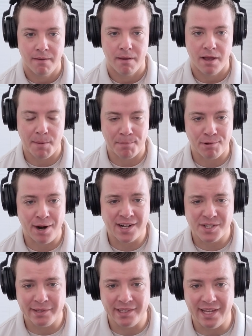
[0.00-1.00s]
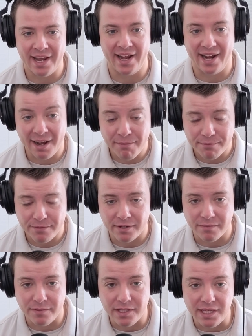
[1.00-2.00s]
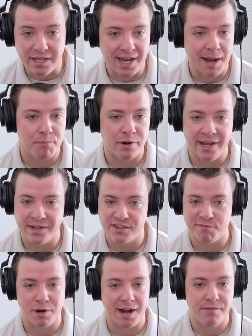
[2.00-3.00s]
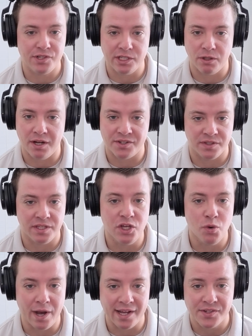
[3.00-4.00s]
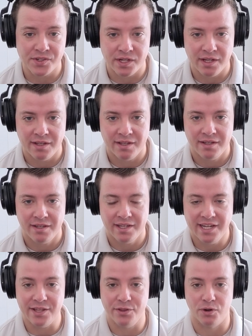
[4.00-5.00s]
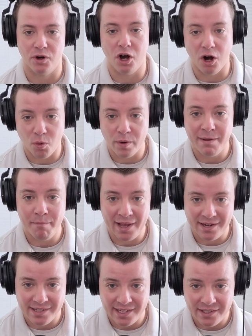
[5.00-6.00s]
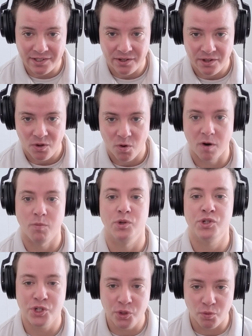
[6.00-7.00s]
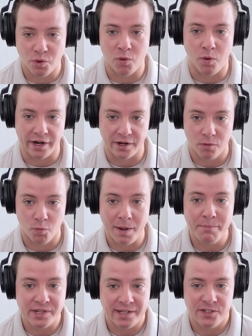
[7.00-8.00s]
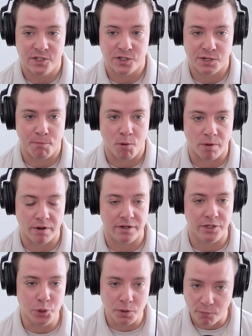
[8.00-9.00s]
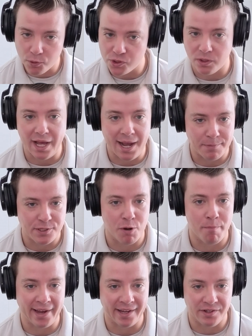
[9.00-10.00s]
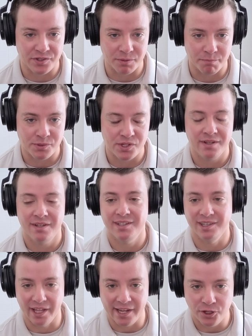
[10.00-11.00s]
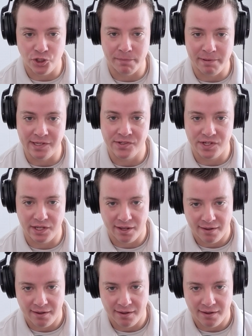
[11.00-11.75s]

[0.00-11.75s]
Approximately half of the comprehensive privacy laws in the US either already mandate or will soon require websites to support universal opt-out mechanisms like GPC.